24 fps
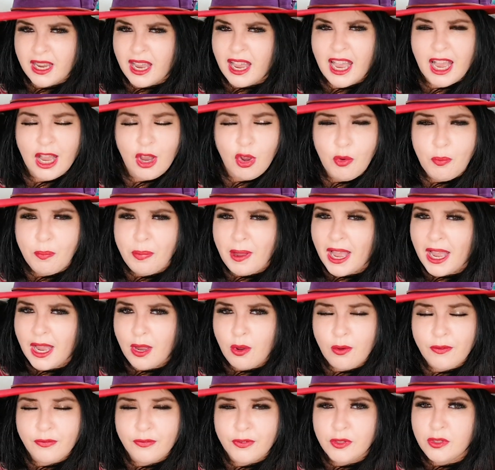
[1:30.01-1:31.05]
how
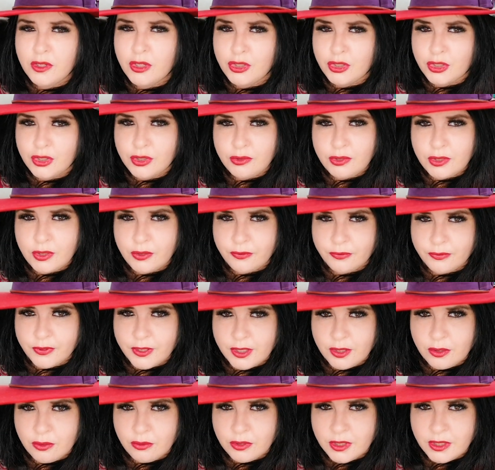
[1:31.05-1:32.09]
powerful do you
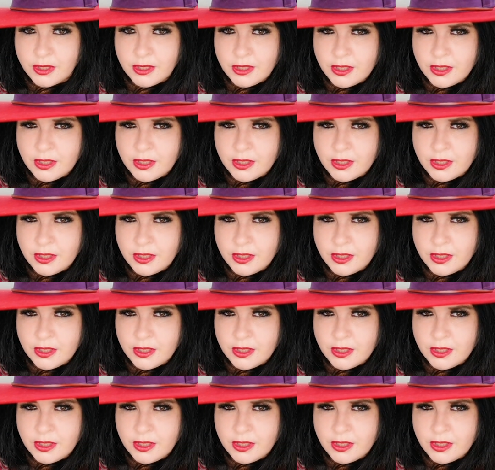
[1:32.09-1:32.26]
feel?